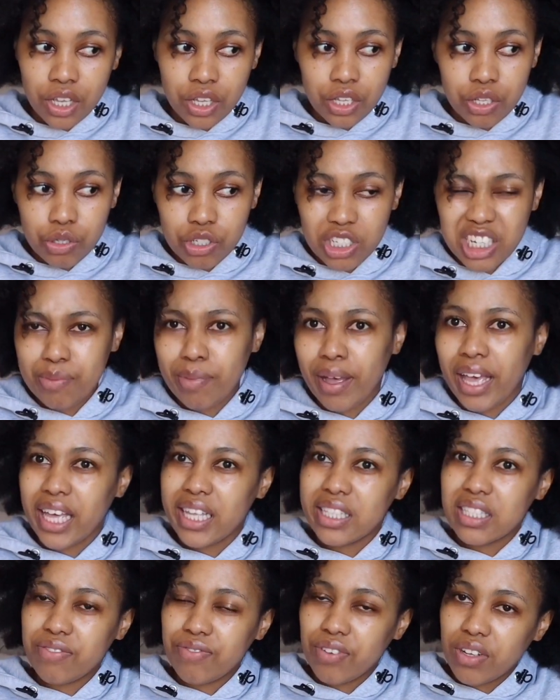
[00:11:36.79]
Usually my
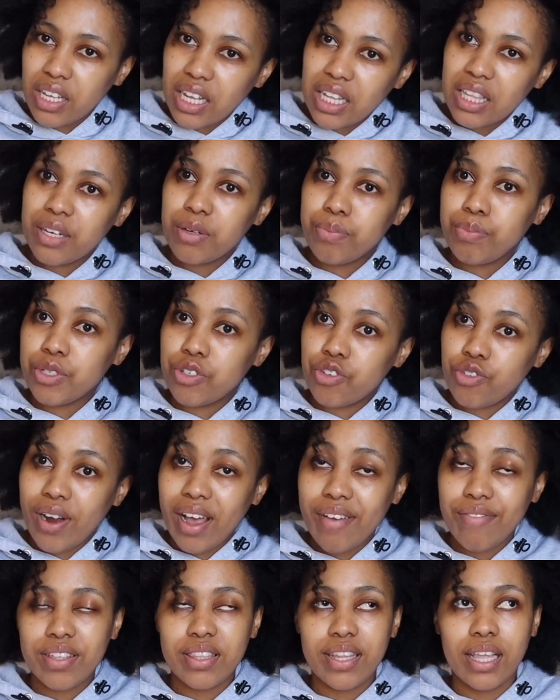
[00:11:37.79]
ends feel a little bit
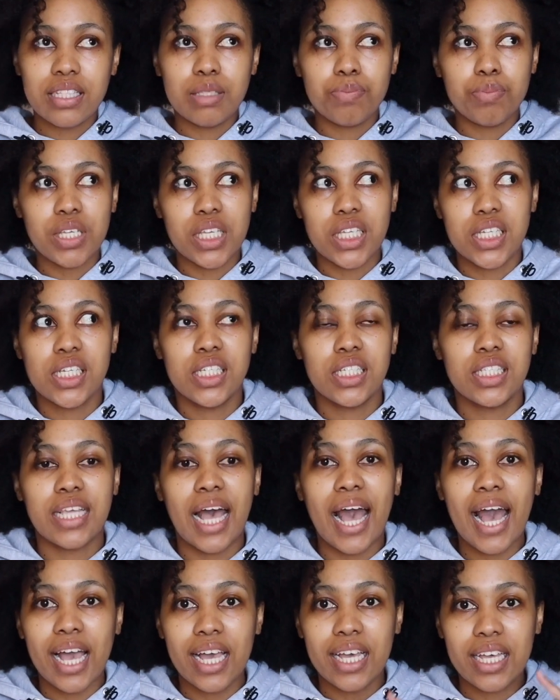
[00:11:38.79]
rough, and that's because
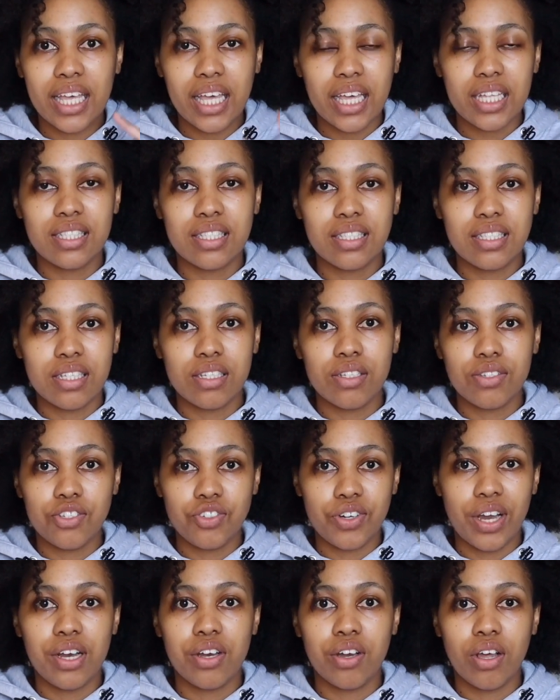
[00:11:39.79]
I get single
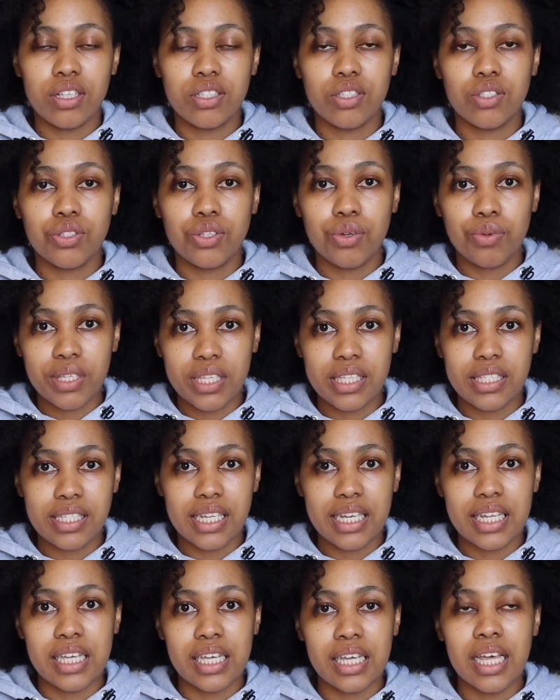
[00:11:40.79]
strand knots so
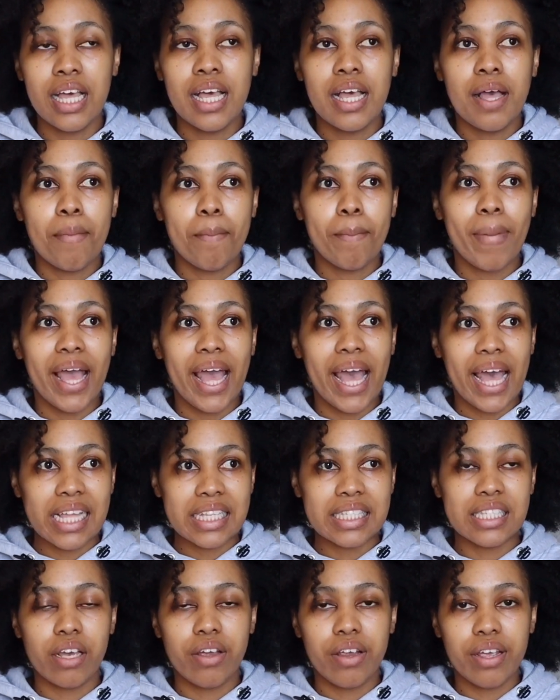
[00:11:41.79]
easily. My
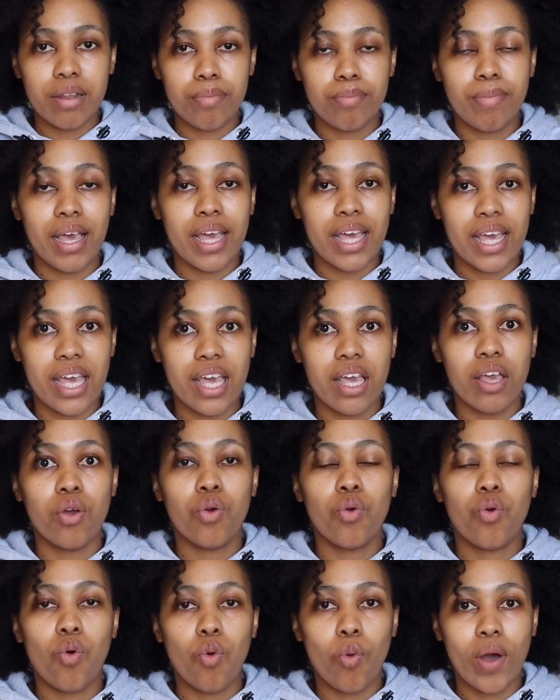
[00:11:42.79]
hands are in my hair
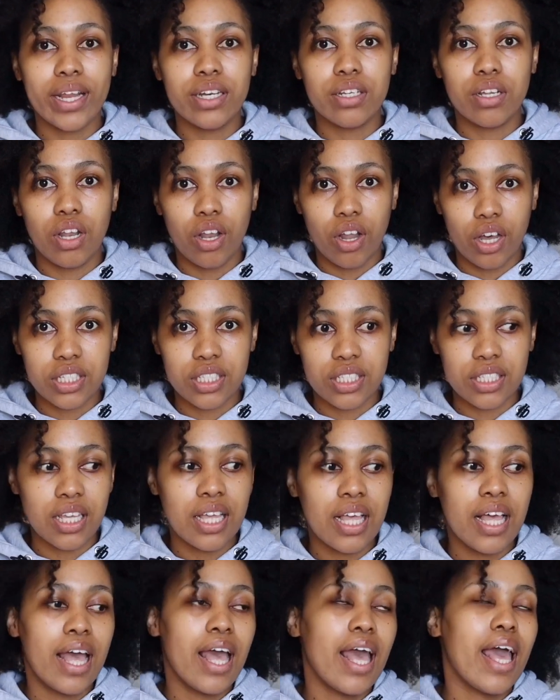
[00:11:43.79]
quite a lot,
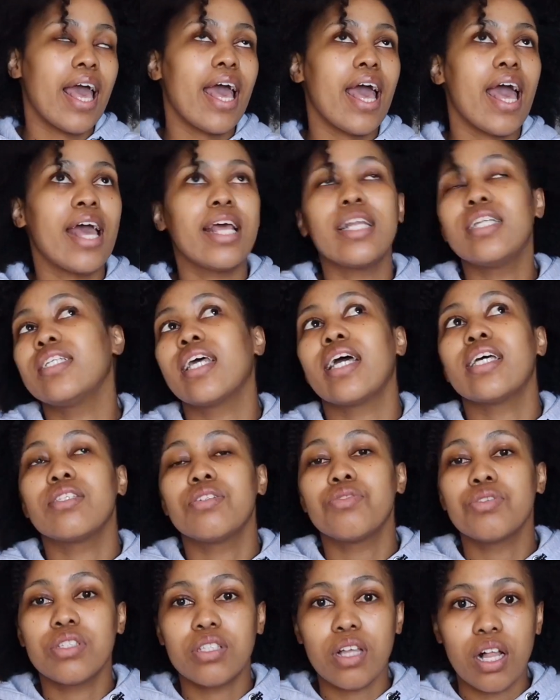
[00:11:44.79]
and as a
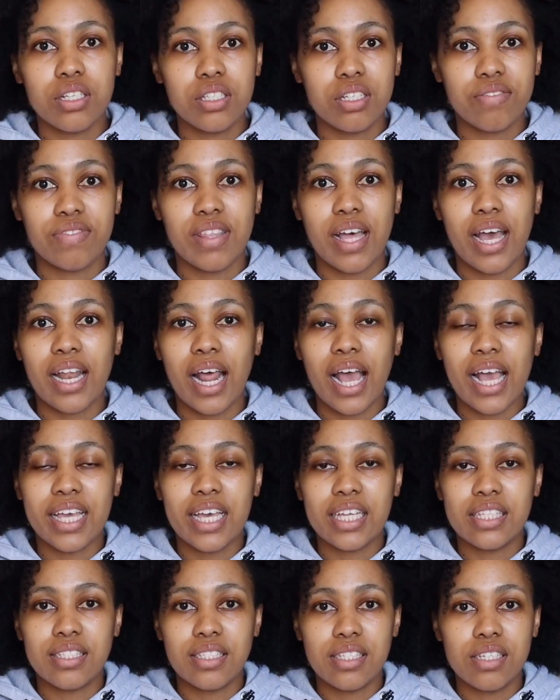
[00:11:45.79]
result of that I
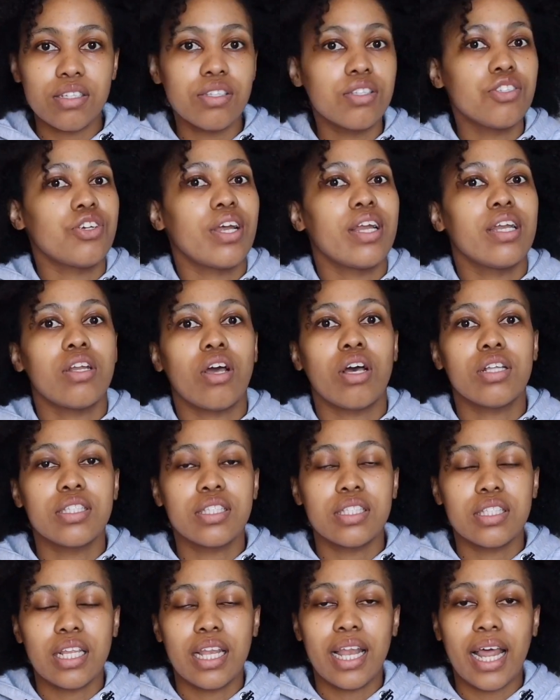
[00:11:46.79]
get single strand
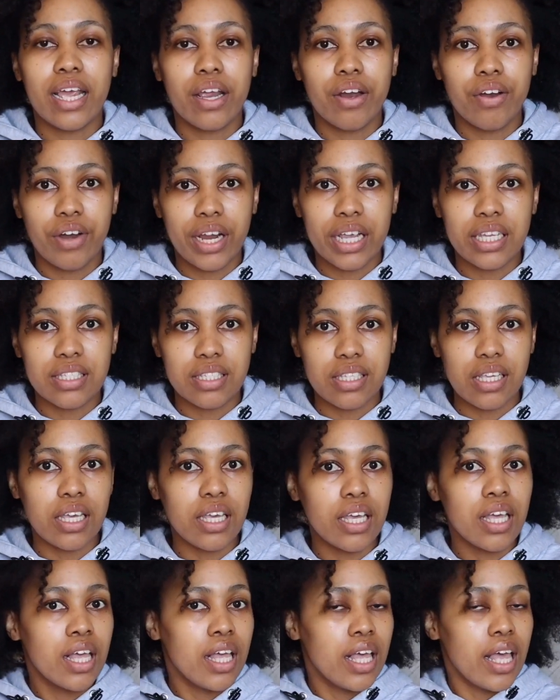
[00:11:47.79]
knots like
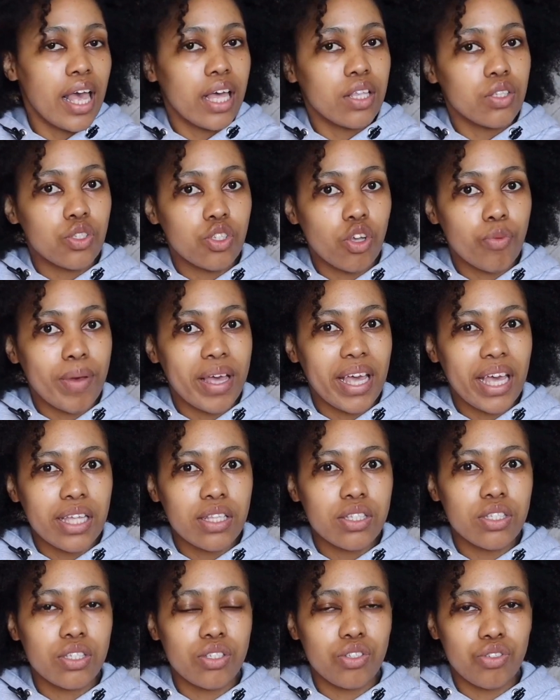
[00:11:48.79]
crazy, and so my
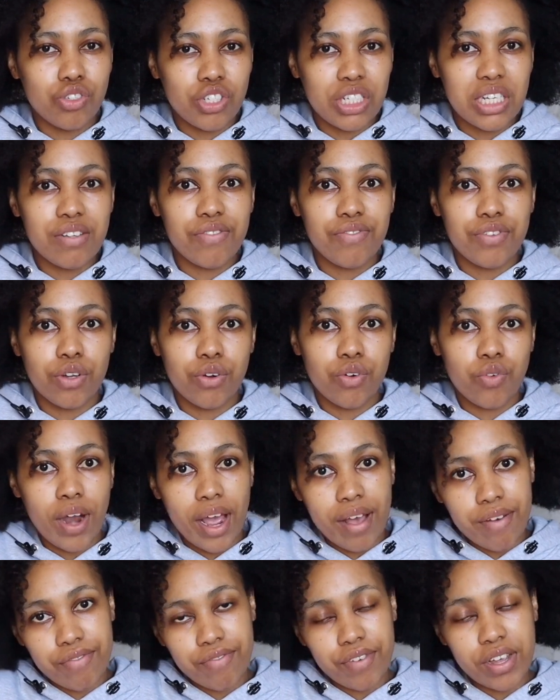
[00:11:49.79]
ends usually feel
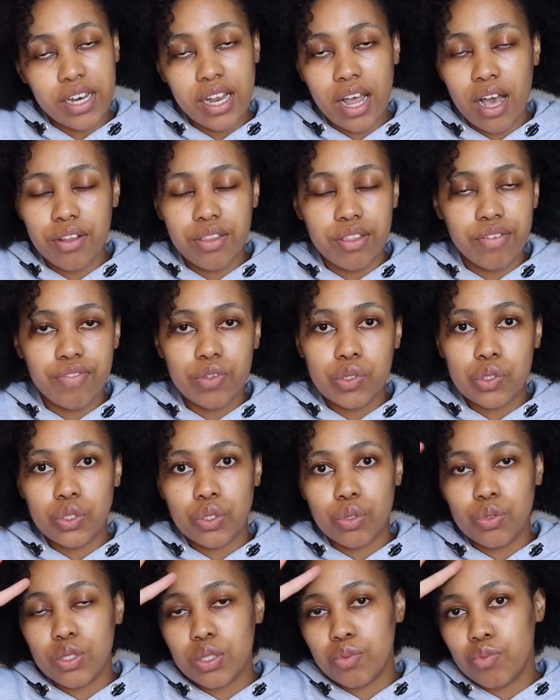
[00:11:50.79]
rough, and now they feel
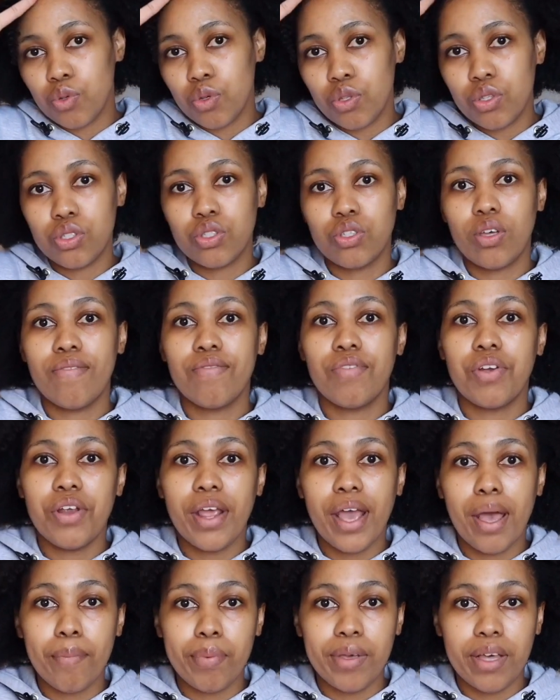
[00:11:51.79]
so smooth. So I'm very
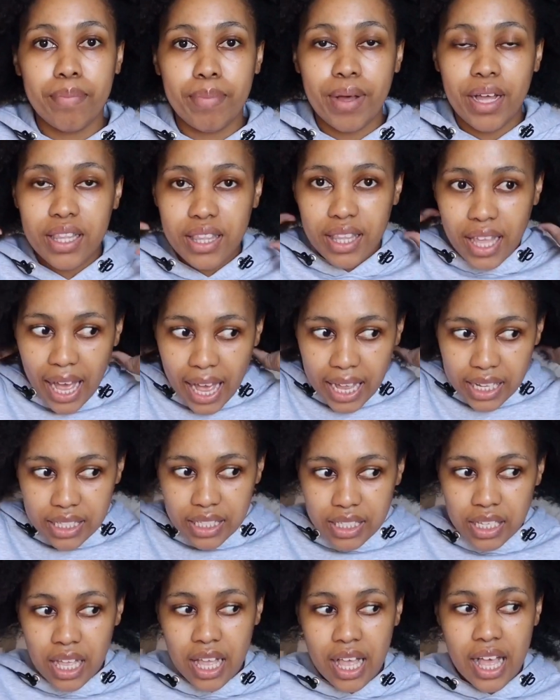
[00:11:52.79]
happy about that,
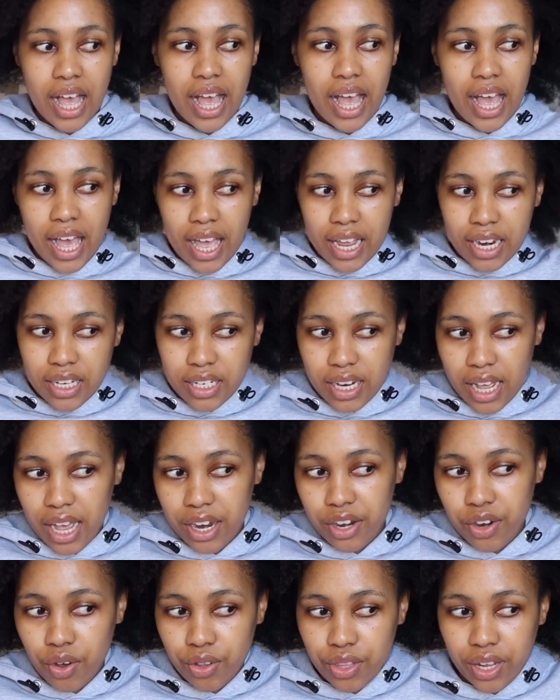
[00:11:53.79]
and I
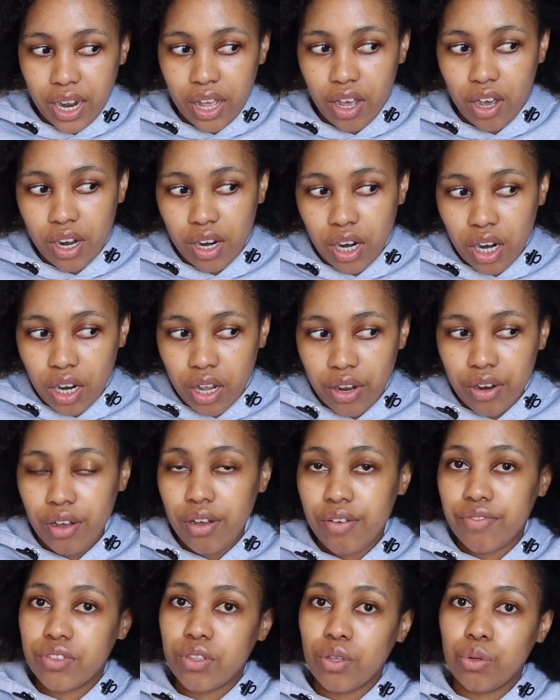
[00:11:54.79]
know that I got a lot
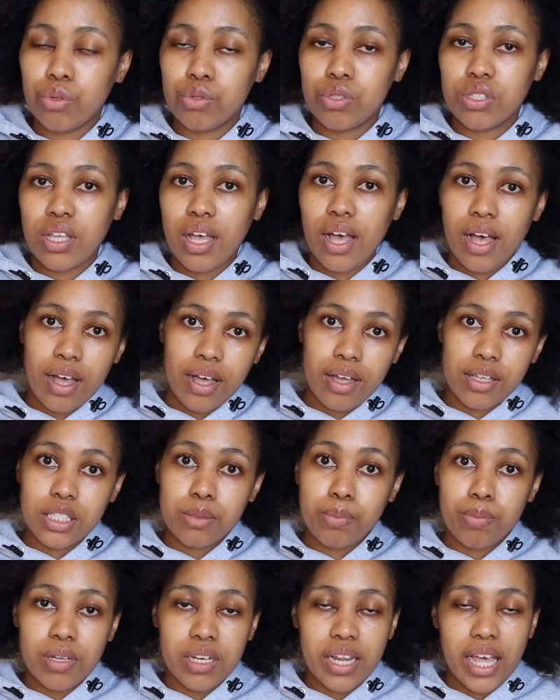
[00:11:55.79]
of those
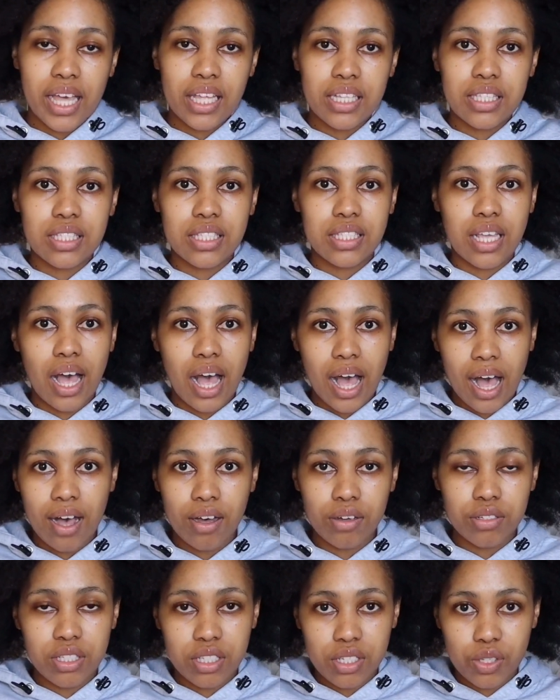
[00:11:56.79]
split ends
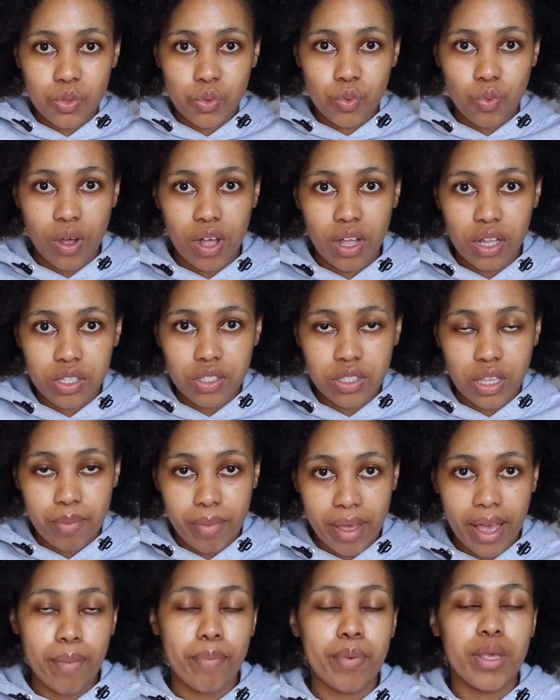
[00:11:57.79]
out as well, so I'm
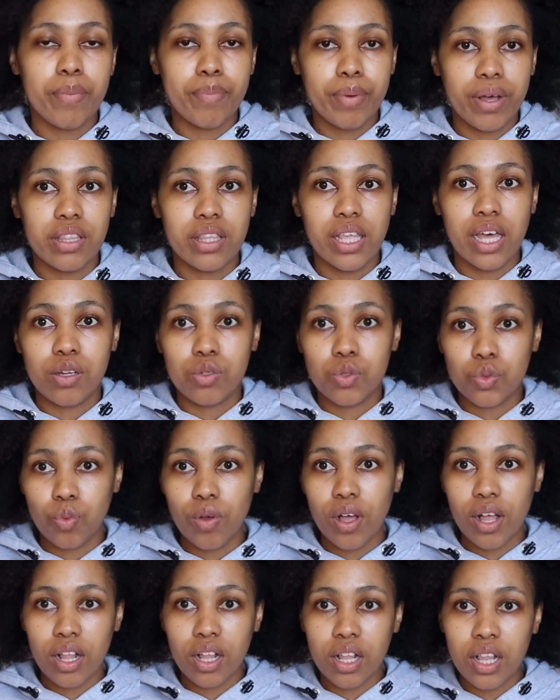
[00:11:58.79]
happy about that as
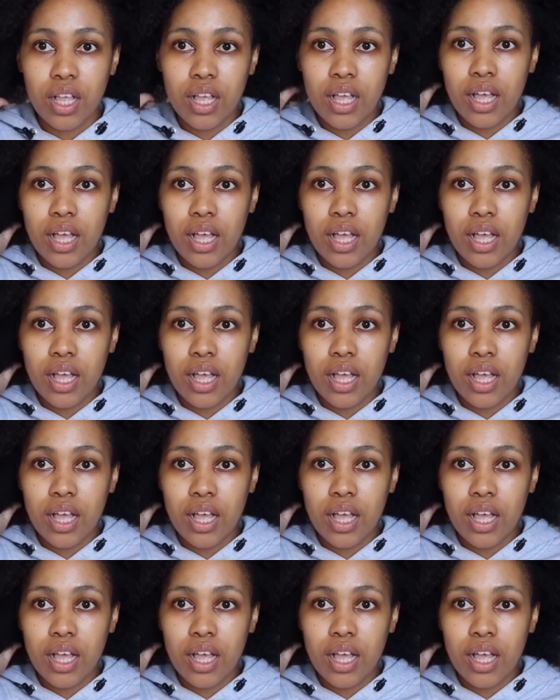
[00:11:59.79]
well.